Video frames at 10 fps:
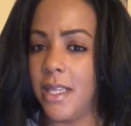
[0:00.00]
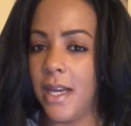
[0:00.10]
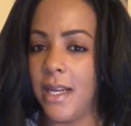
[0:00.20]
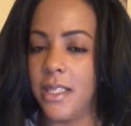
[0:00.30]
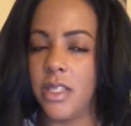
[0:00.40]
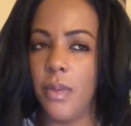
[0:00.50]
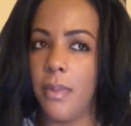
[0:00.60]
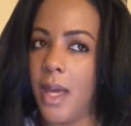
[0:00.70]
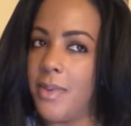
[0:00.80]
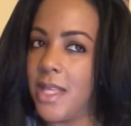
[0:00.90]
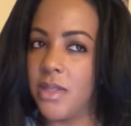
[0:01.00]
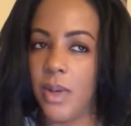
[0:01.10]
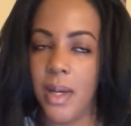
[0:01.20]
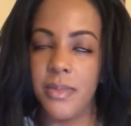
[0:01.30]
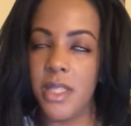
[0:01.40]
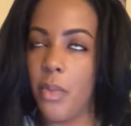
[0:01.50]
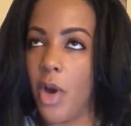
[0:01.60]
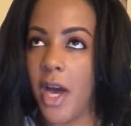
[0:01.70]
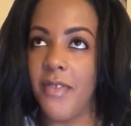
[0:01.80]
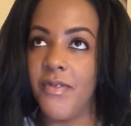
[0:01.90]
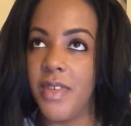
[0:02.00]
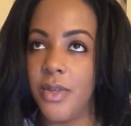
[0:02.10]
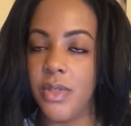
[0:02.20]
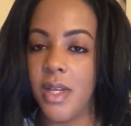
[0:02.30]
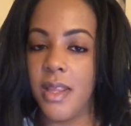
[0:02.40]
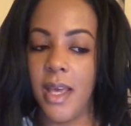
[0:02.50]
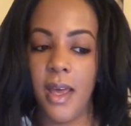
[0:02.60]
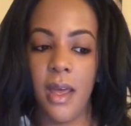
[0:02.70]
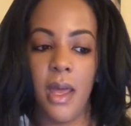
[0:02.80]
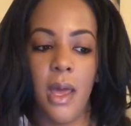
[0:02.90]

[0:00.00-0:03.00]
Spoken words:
done. And so maybe that's why I'm somewhat confused on that.